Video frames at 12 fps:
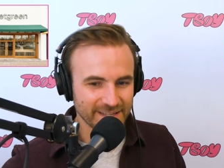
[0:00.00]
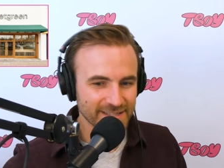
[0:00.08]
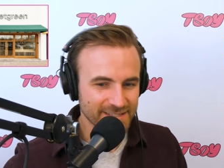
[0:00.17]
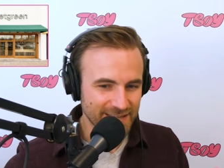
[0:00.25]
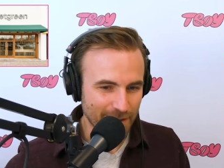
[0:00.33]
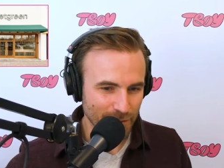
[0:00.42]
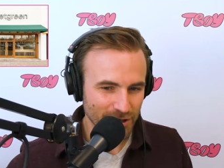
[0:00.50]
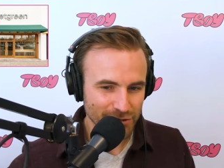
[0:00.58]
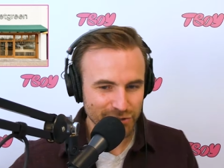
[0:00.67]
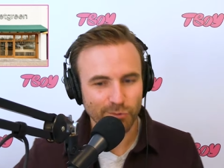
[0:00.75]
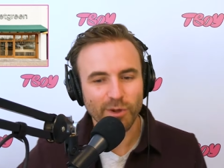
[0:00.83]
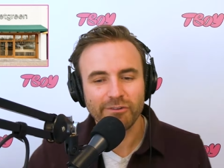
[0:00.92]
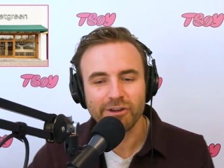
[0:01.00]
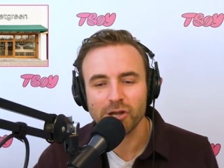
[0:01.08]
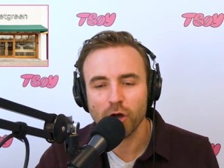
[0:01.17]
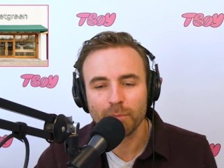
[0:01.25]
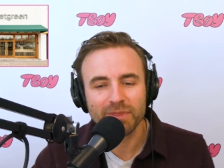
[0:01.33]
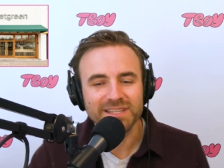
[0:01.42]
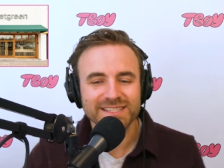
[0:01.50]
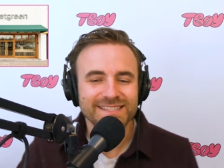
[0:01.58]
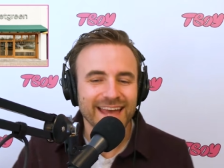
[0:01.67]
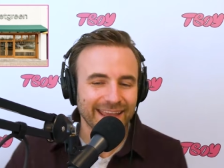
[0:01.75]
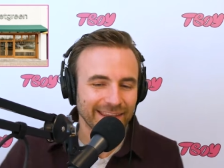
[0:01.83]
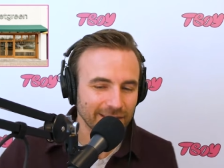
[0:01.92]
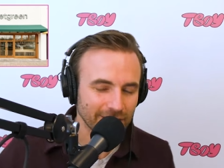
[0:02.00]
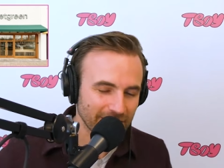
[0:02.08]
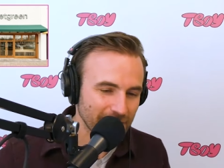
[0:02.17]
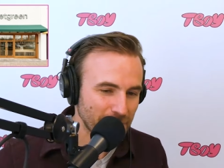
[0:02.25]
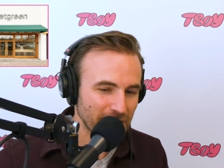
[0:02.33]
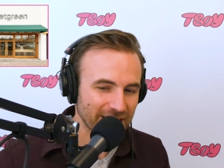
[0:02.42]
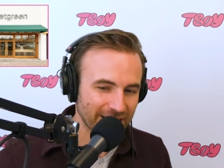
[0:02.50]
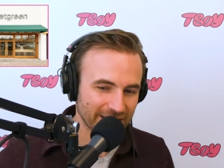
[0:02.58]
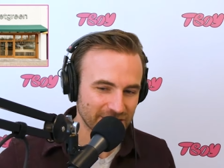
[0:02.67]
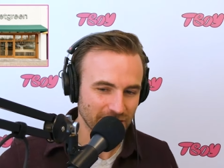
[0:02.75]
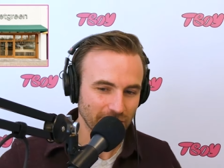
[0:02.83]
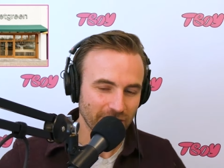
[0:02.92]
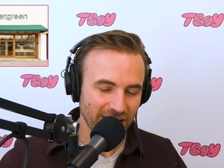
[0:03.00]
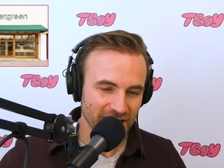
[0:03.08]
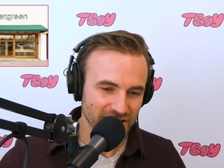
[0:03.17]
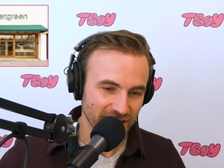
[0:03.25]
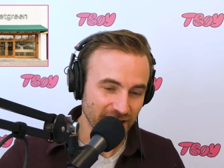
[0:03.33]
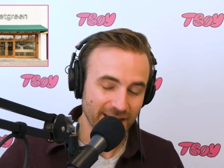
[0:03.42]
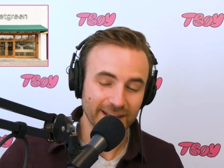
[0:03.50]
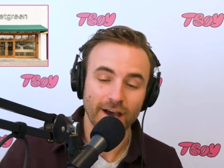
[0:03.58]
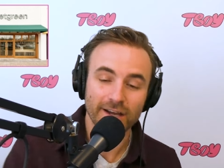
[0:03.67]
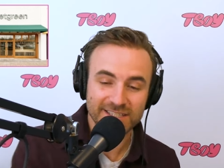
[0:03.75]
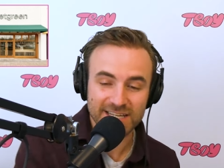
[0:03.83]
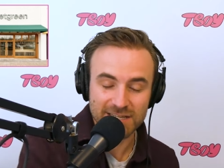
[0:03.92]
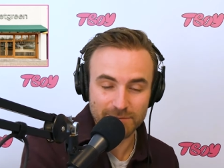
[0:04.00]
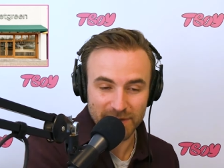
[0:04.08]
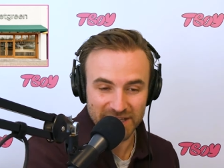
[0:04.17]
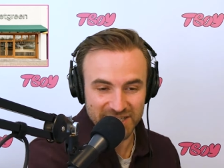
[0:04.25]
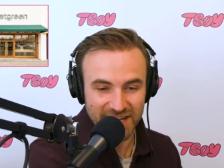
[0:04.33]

December, Sweetgreen opened the second Infinite Kitchen location in Huntington Beach,